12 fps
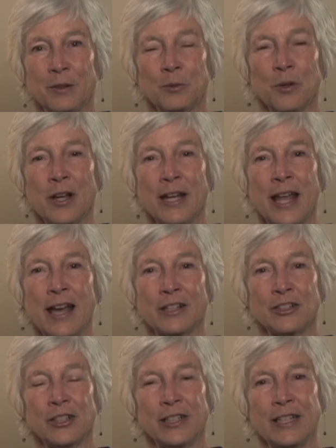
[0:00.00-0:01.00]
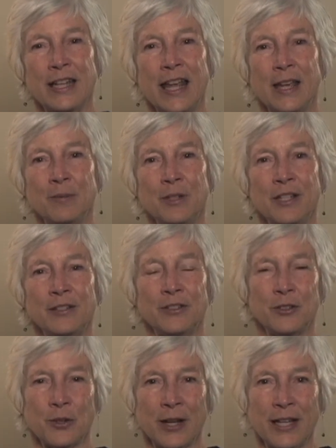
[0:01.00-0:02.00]
Ron actually named his
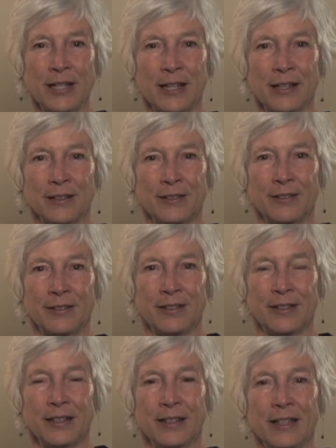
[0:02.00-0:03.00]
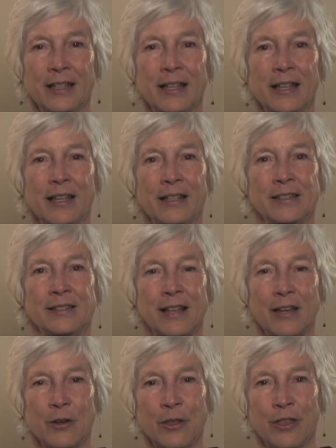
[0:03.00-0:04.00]
trainings
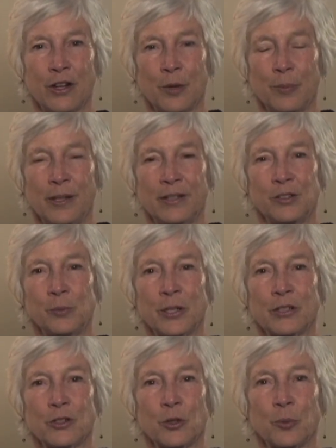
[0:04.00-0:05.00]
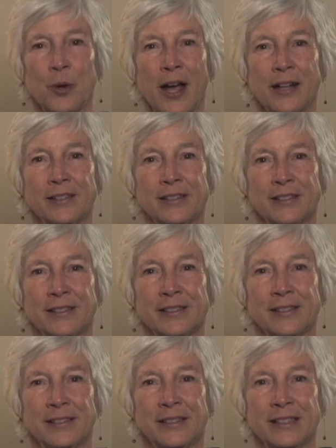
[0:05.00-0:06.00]
Psychotherapy as Spiritual
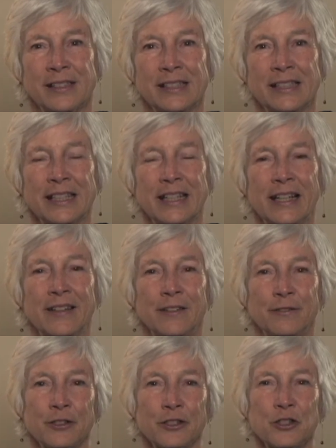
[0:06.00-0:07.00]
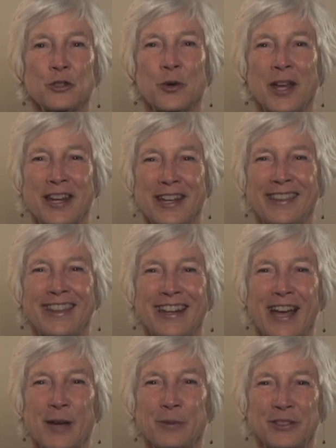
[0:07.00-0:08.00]
Practice. And the first training that
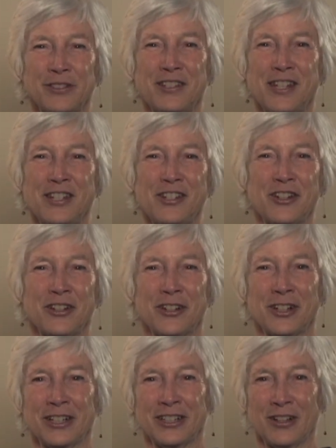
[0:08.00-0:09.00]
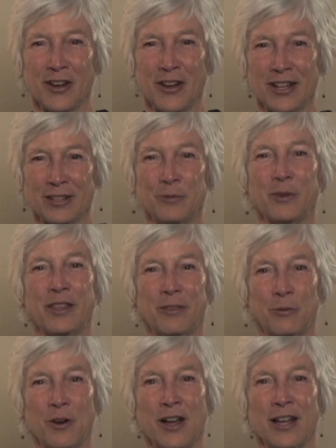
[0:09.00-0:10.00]
I was a teacher on with
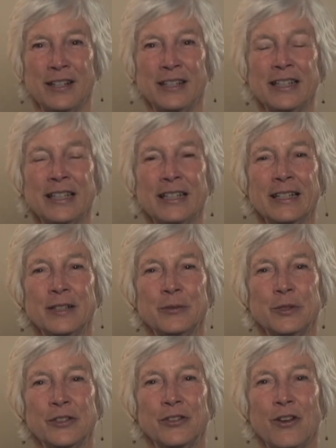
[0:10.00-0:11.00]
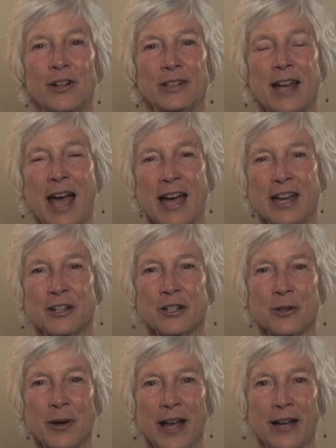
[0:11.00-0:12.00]
Ron was called Higher
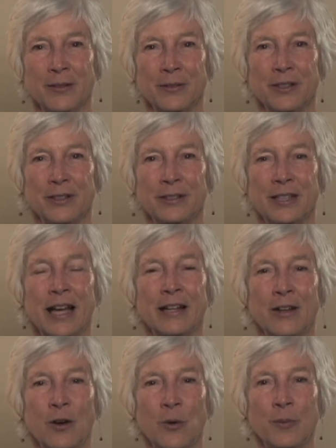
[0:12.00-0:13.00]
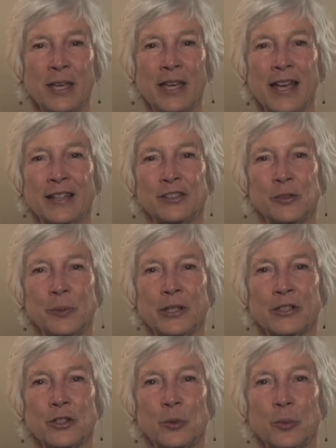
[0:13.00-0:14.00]
Ground, Hakomi as
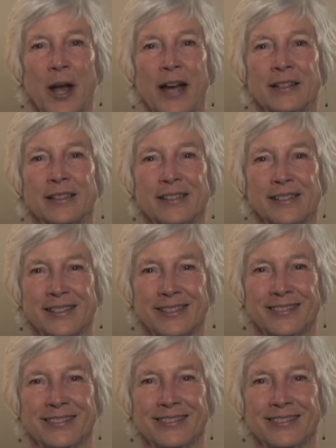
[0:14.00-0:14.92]
Spiritual Practice.